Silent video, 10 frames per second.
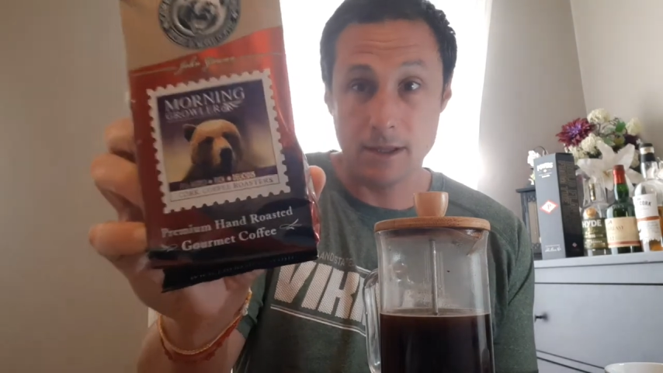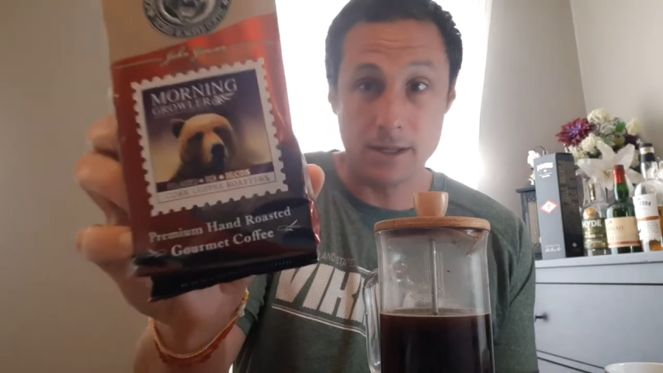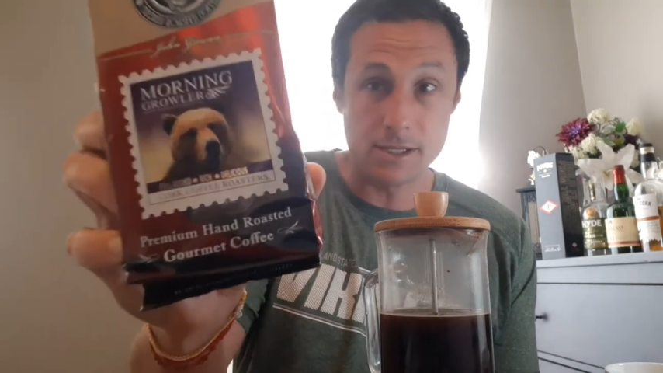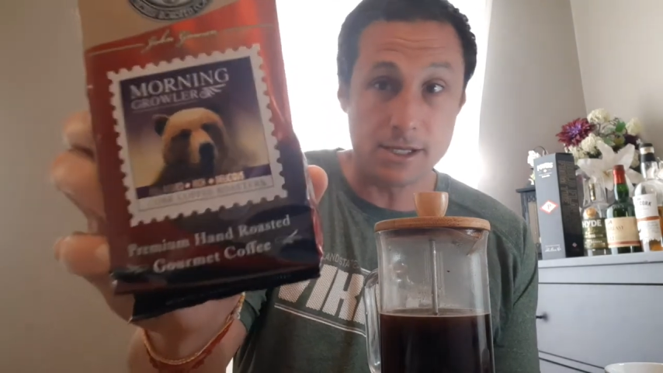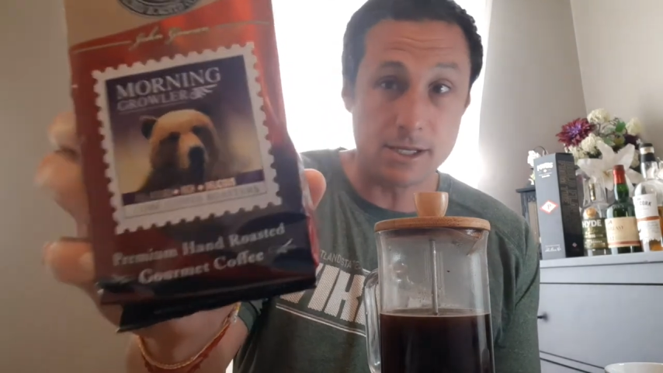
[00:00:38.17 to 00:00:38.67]

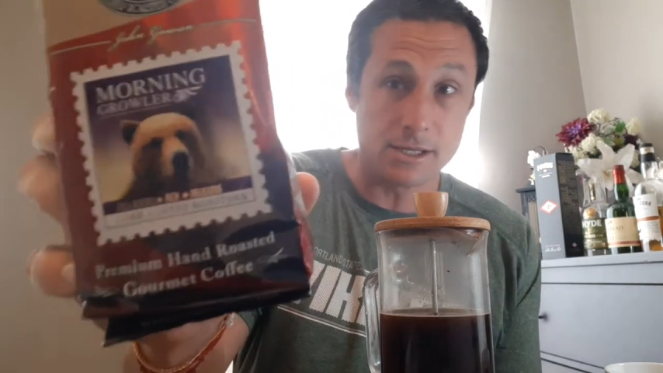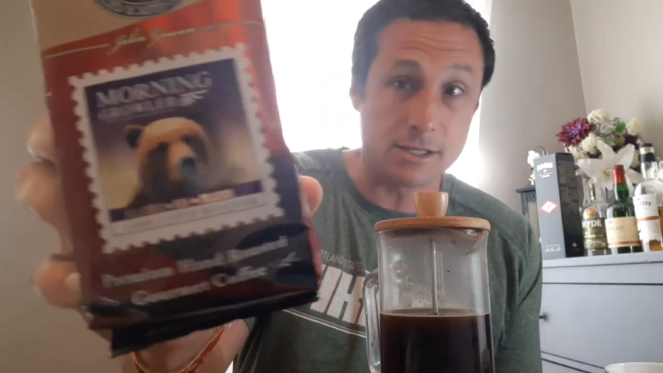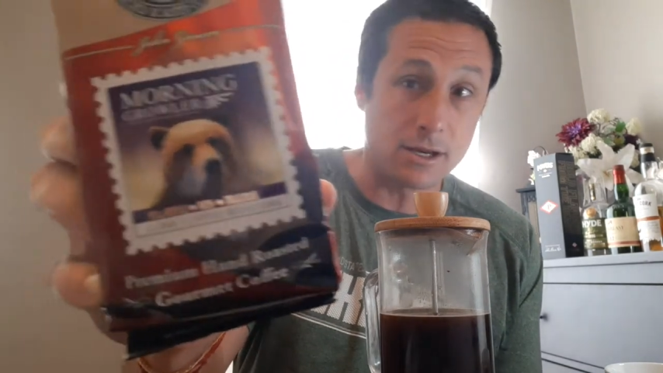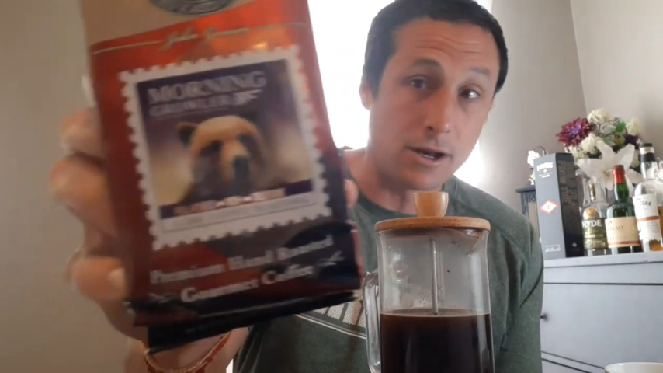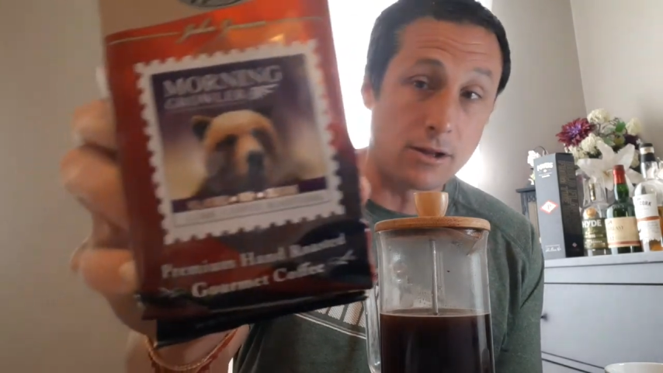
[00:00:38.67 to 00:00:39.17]
this
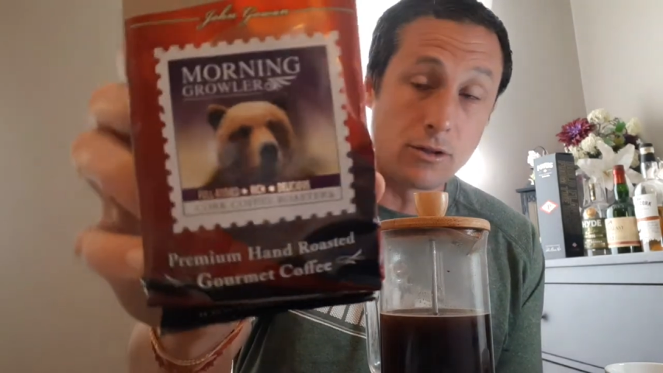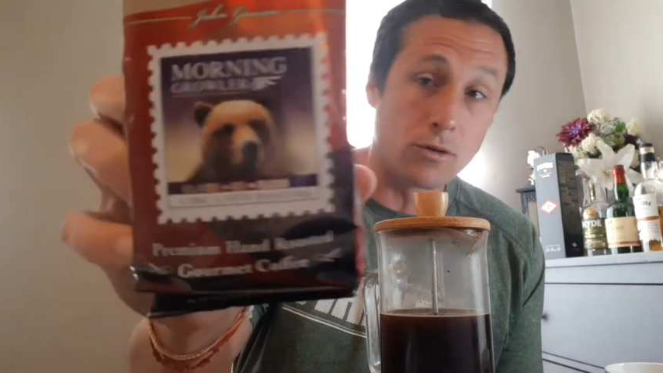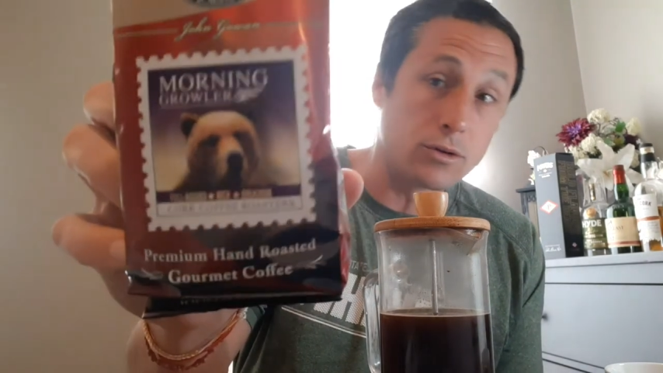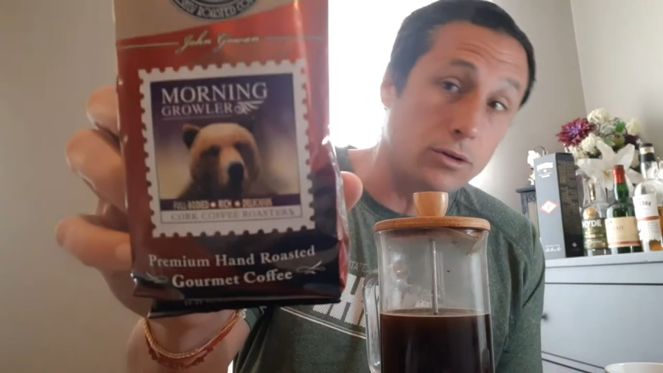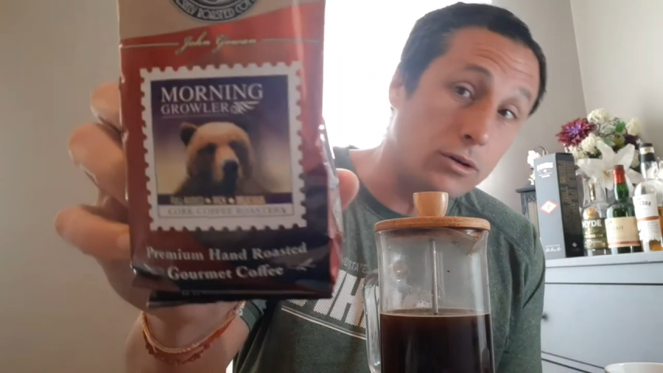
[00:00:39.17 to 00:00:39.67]
is a
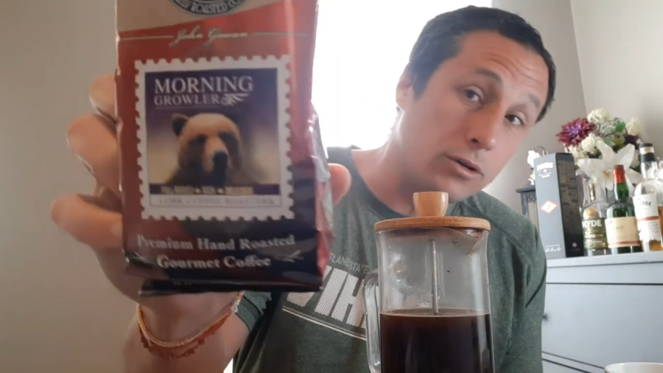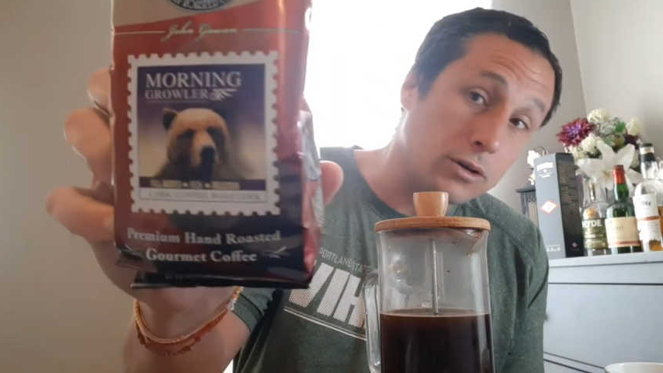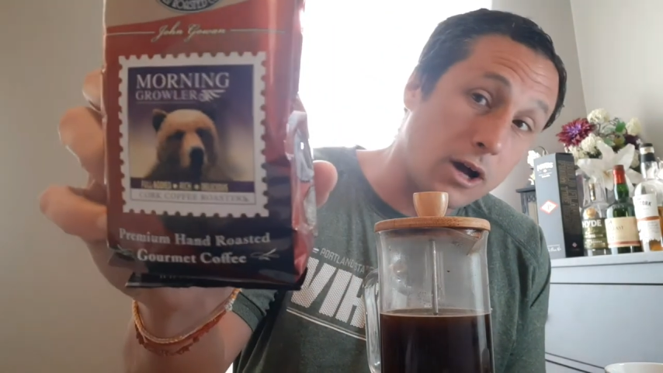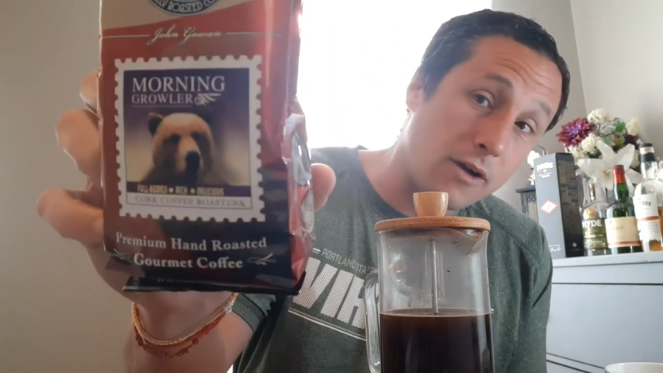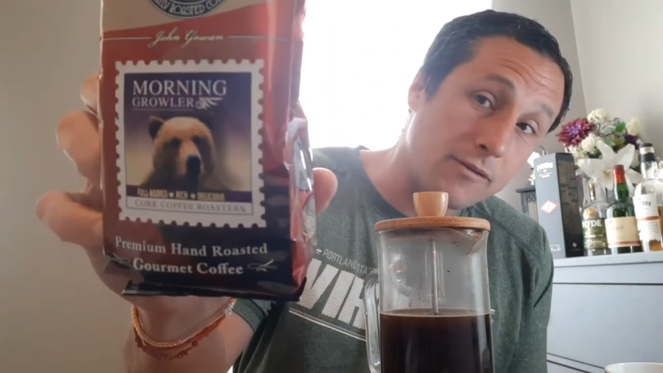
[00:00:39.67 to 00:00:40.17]
local
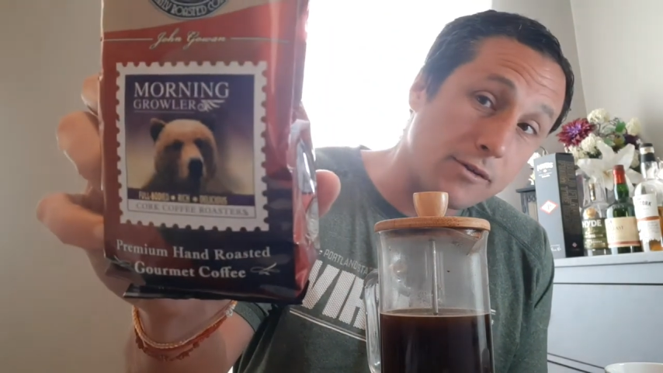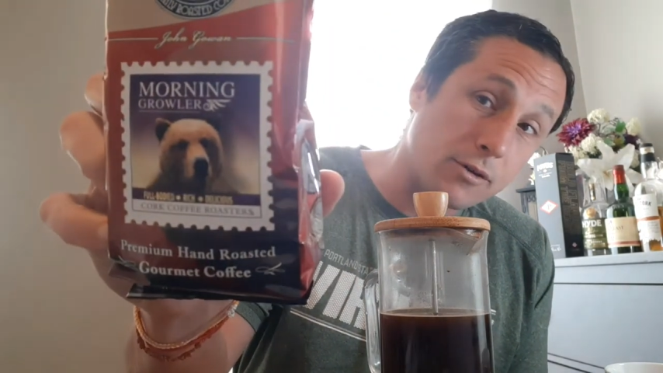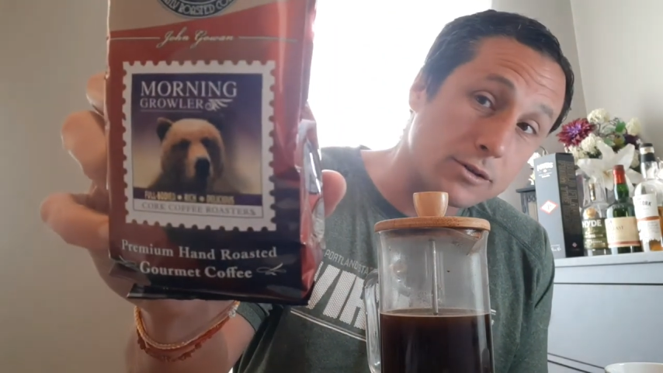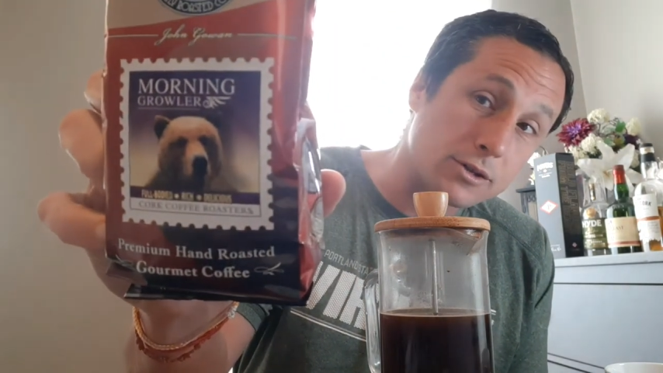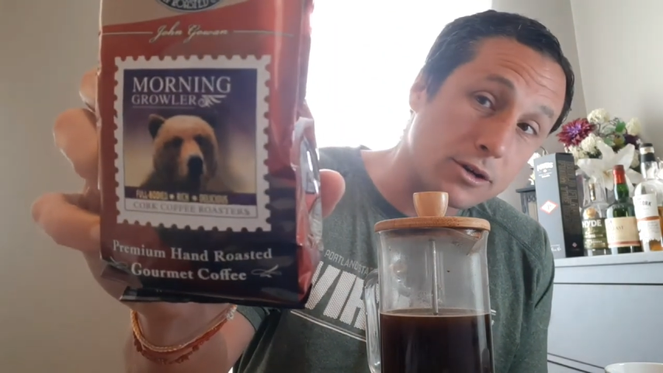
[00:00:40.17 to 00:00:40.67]
coffee
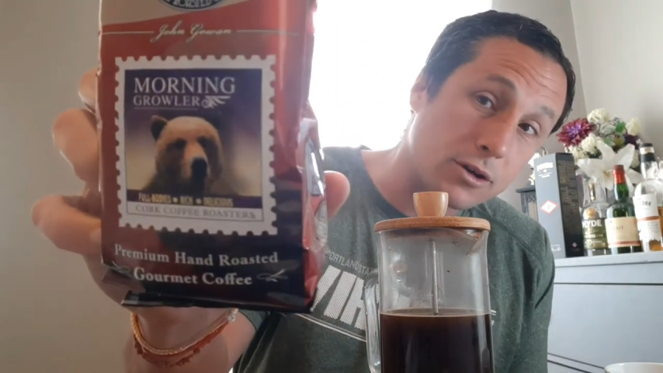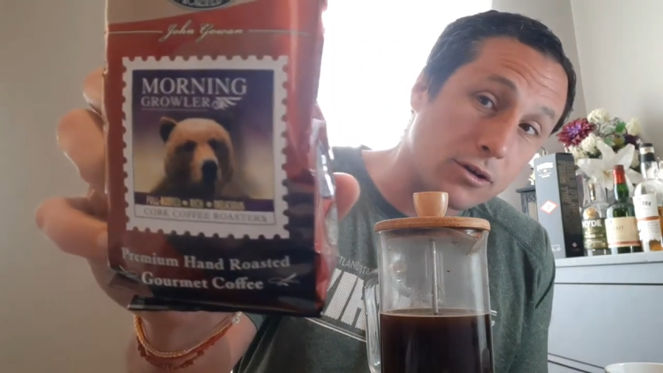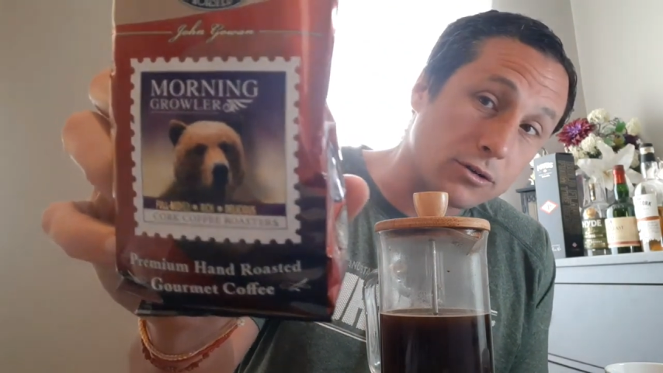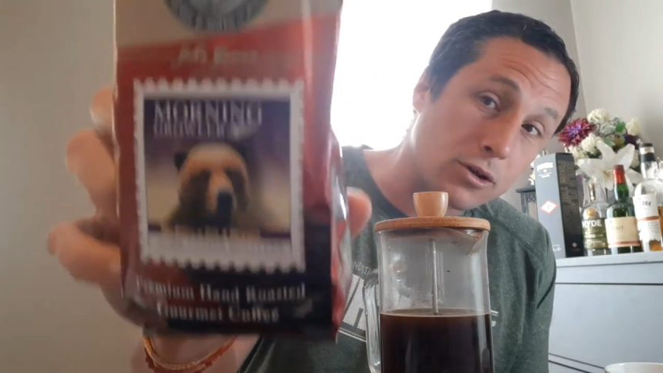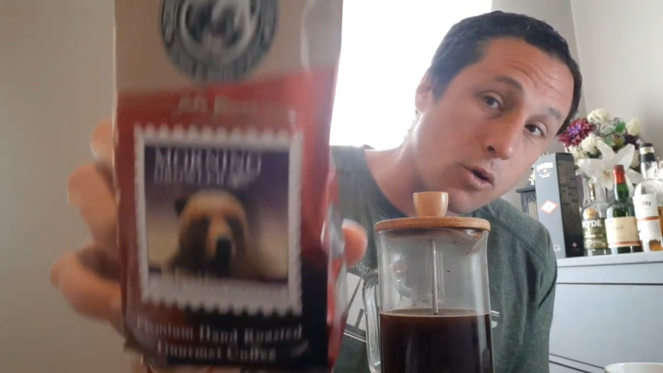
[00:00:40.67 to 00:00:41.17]
roaster
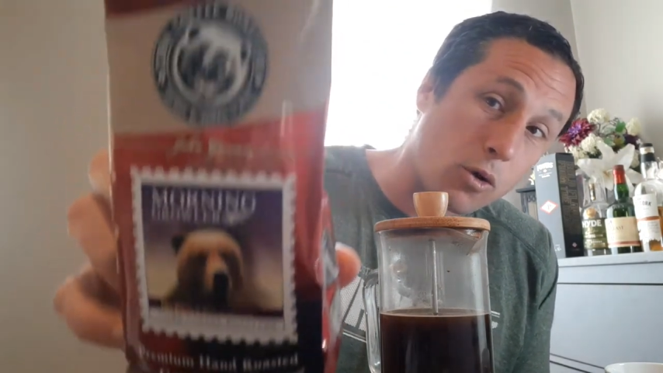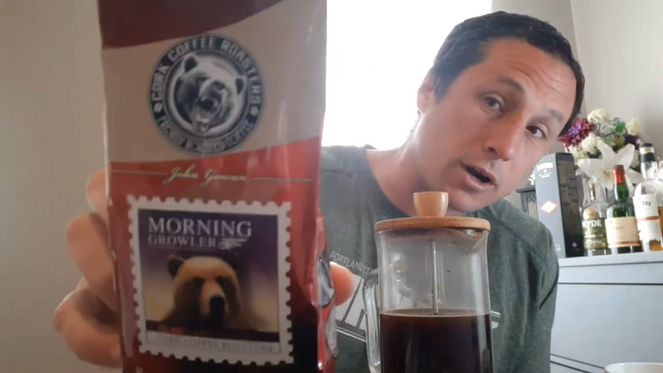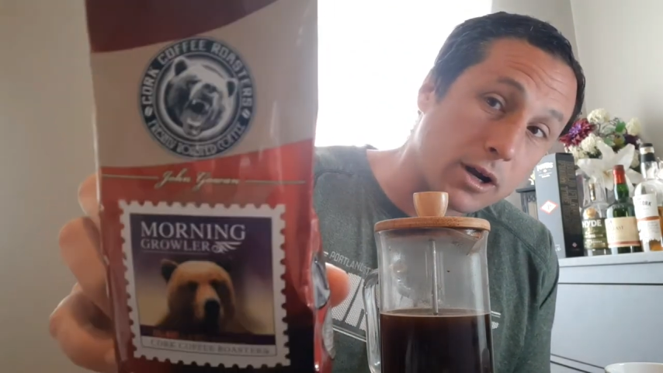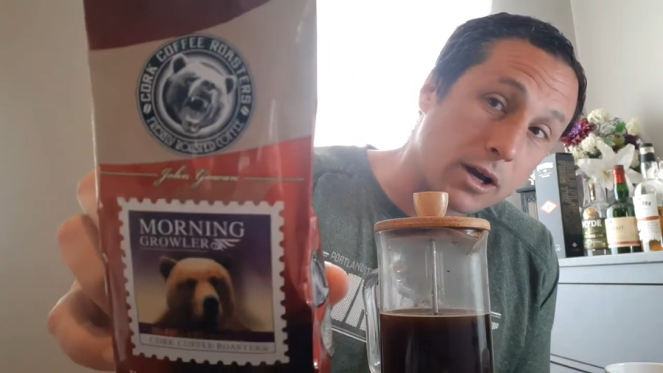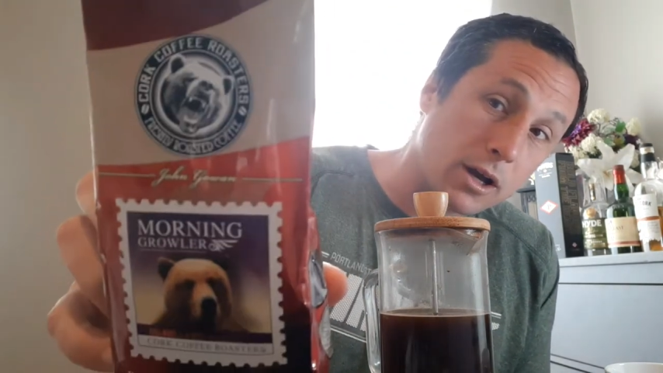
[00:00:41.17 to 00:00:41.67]
called
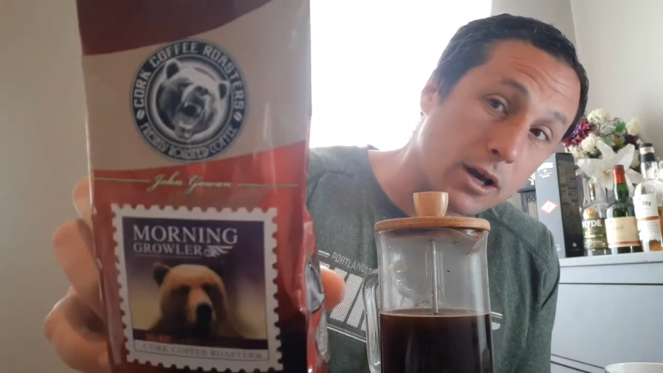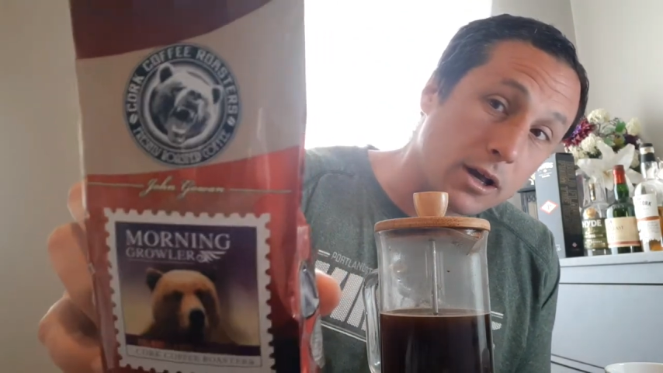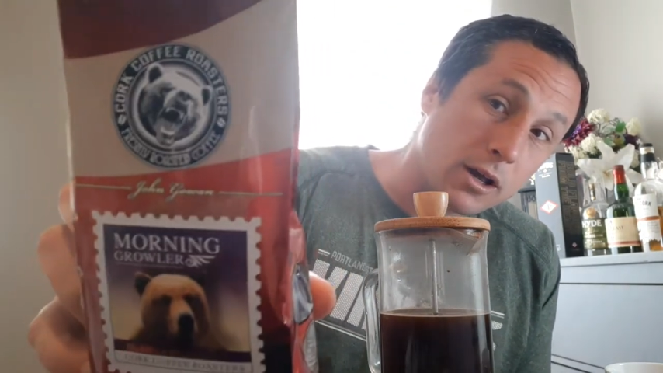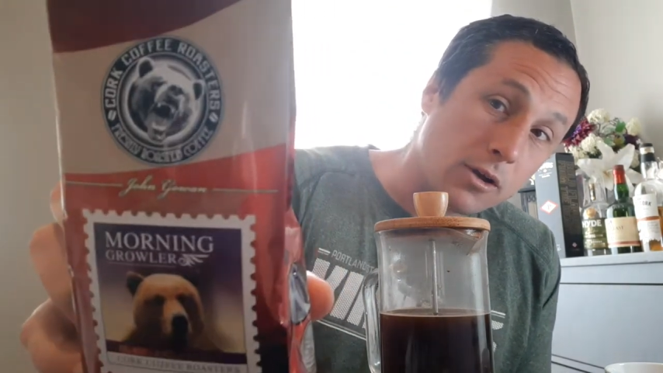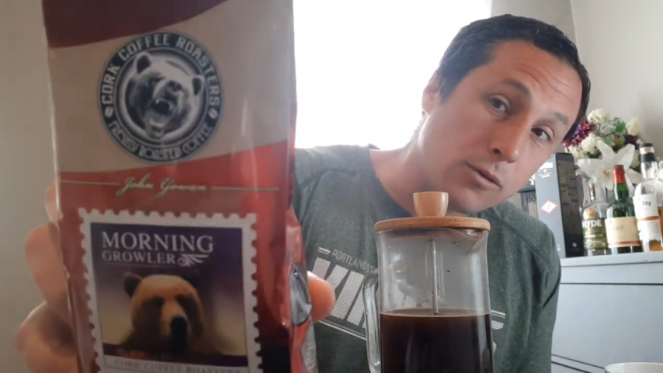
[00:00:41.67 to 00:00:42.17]
Cork
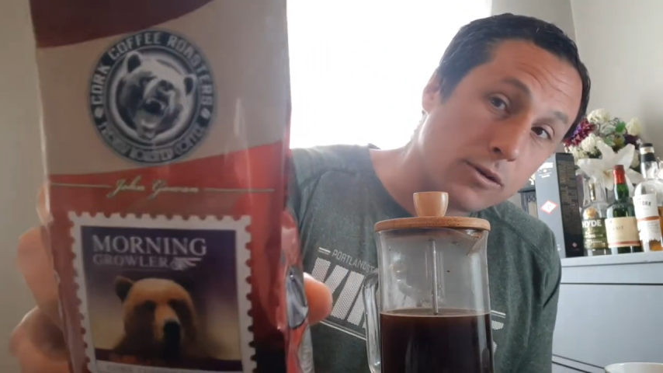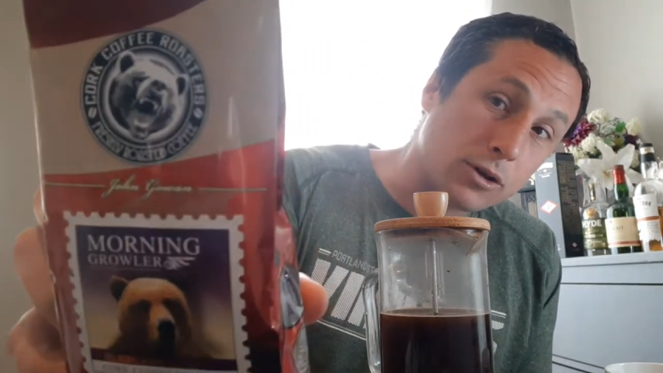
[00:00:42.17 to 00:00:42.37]
with a